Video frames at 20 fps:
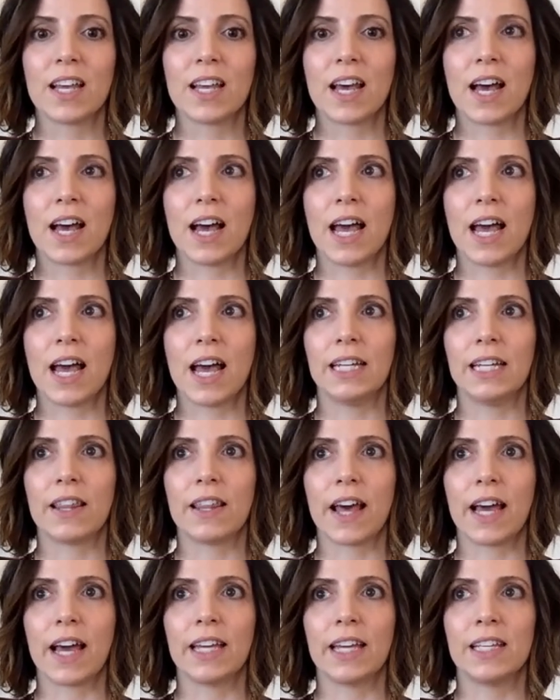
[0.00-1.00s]
and
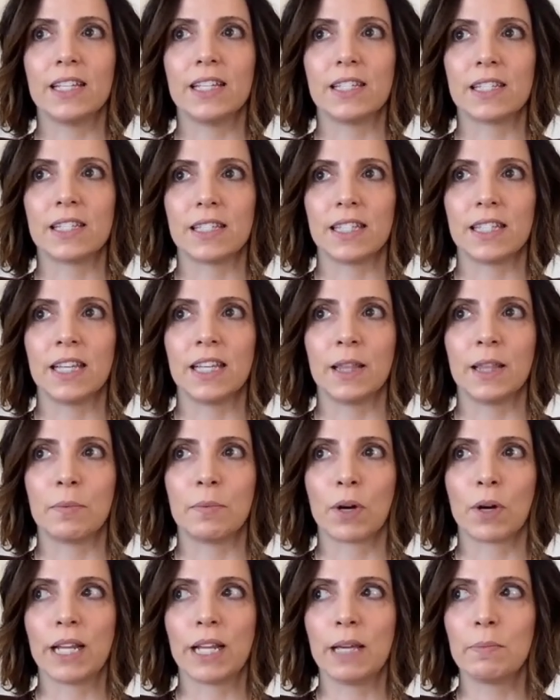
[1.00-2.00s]
that is in the
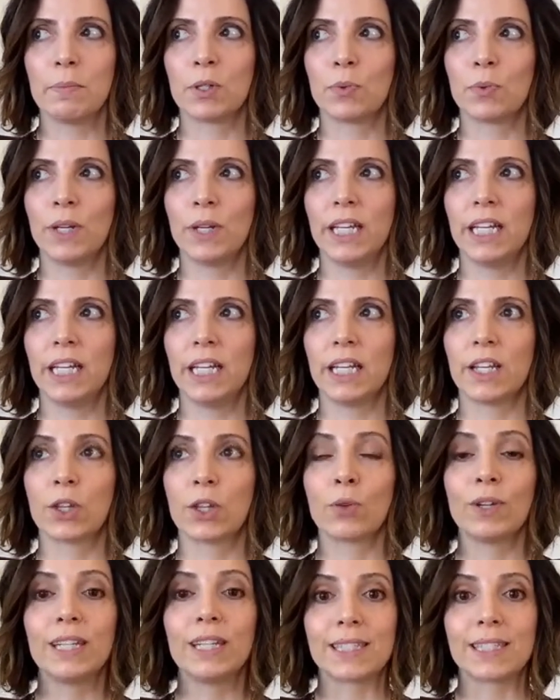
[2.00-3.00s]
morning between
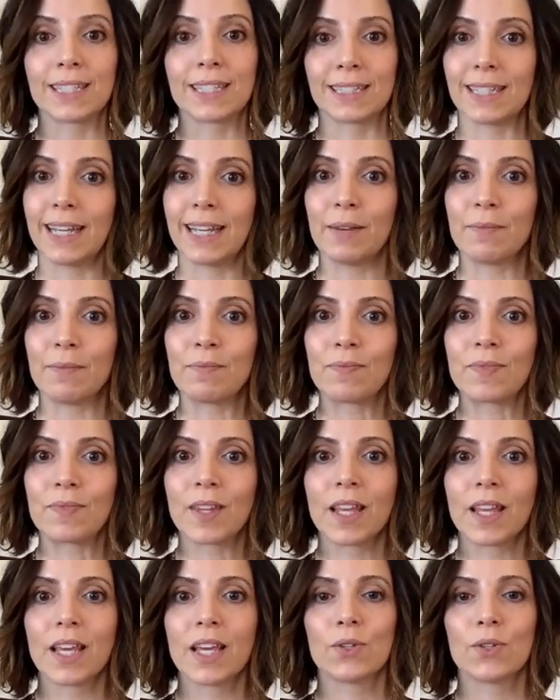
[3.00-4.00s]
3 and 6 a.m.
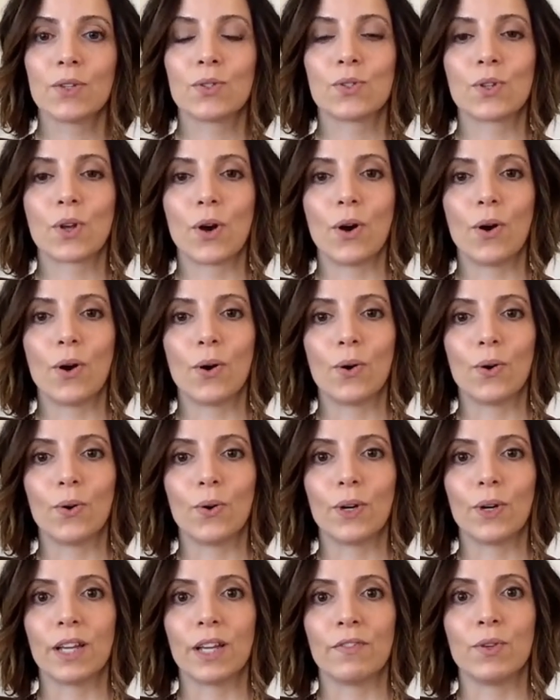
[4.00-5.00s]
So
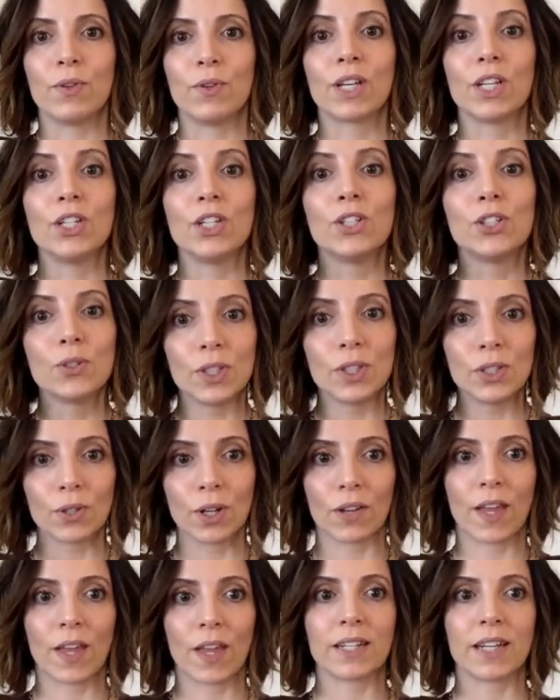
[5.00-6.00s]
if you can do it
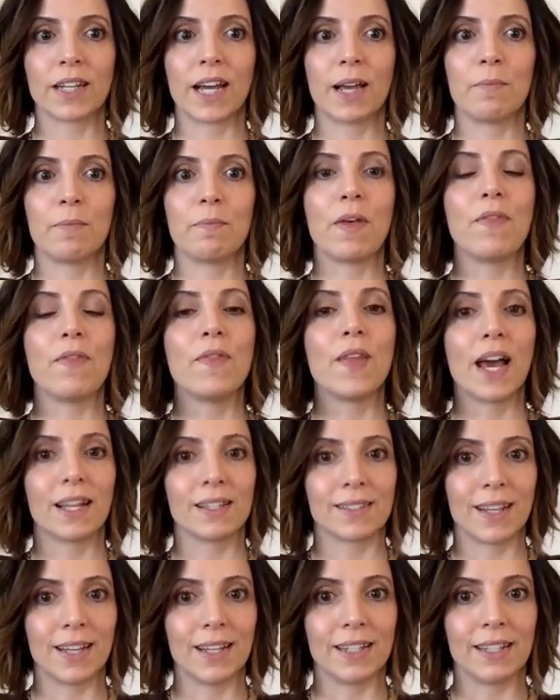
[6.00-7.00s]
during that time, then that's
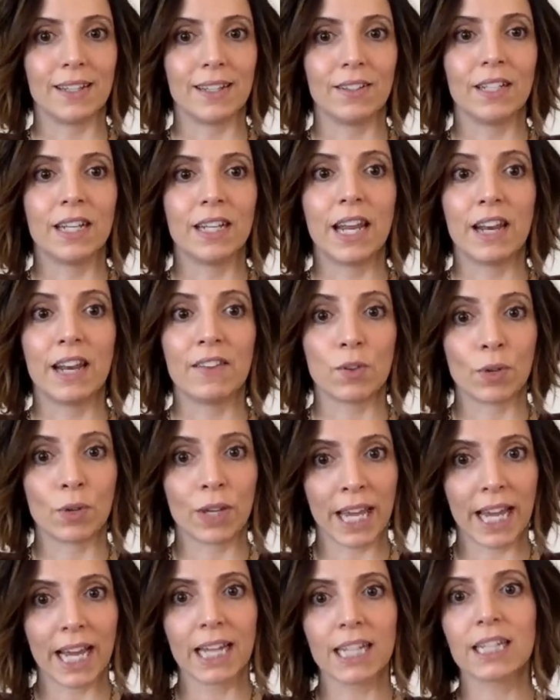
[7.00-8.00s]
ideal. And then if you
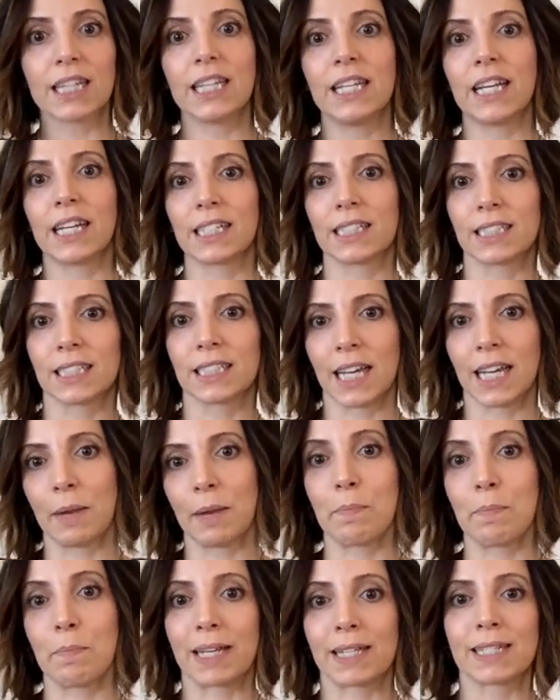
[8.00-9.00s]
can't, the next kind of
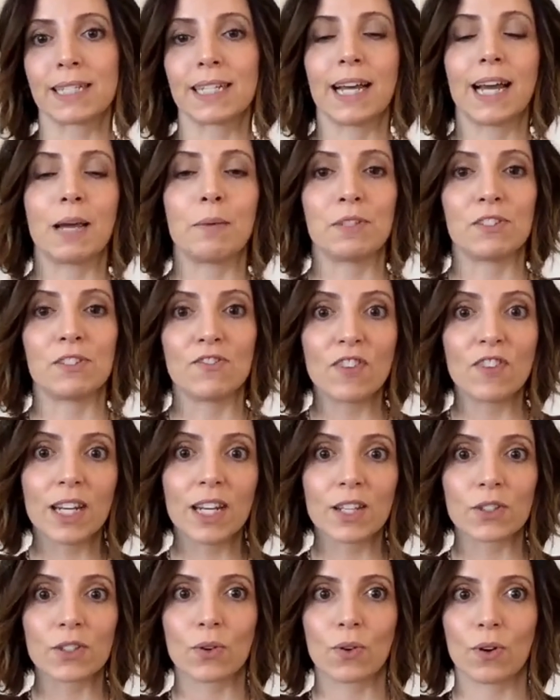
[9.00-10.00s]
best time is
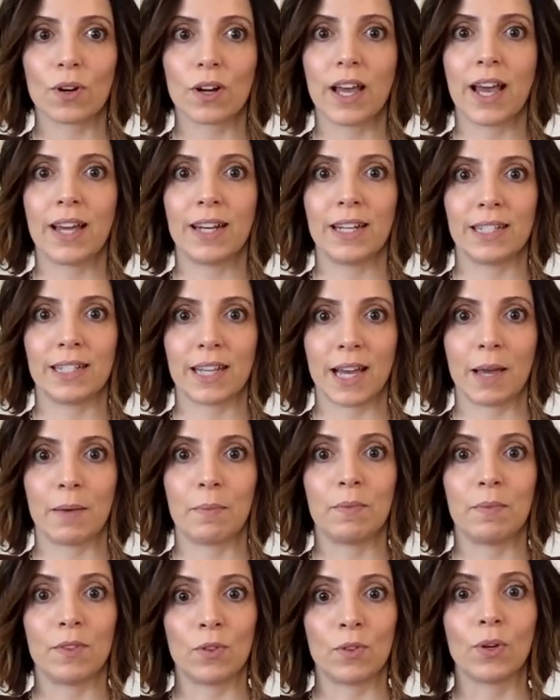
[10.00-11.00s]
Venus Hora,
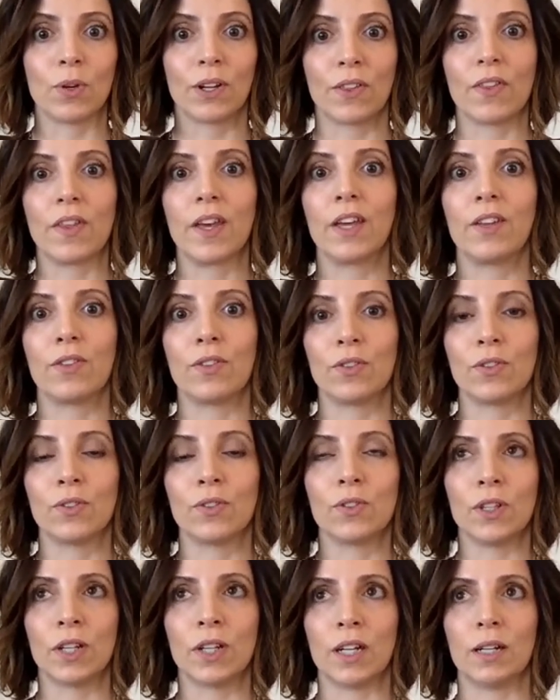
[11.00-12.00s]
anytime during the
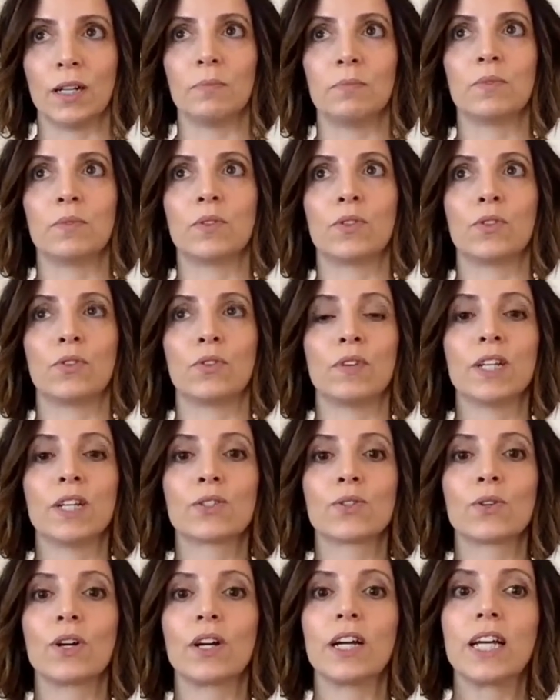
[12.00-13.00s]
through Venus
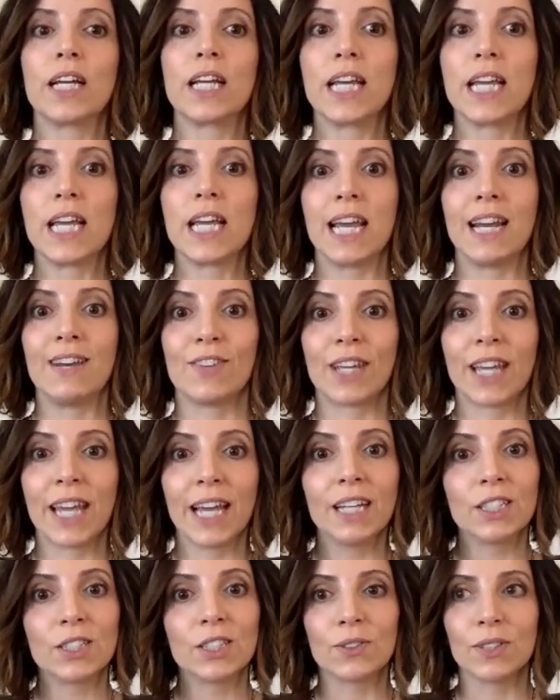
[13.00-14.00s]
Hora. And if you
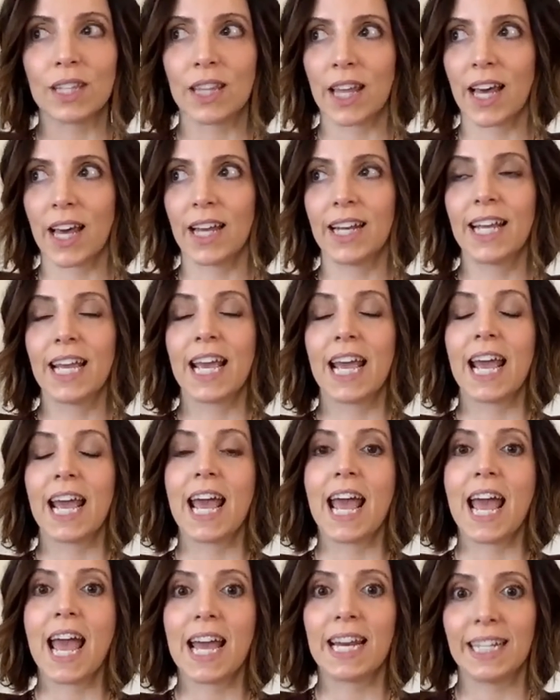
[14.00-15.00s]
can't do it, then
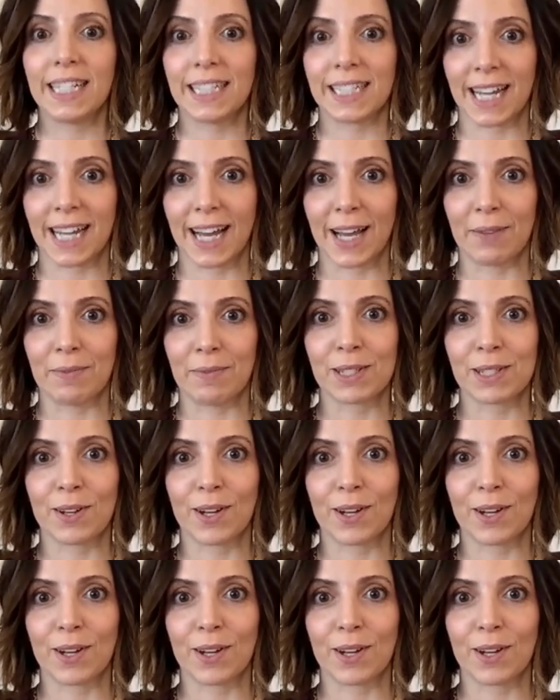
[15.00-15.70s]
anytime, as long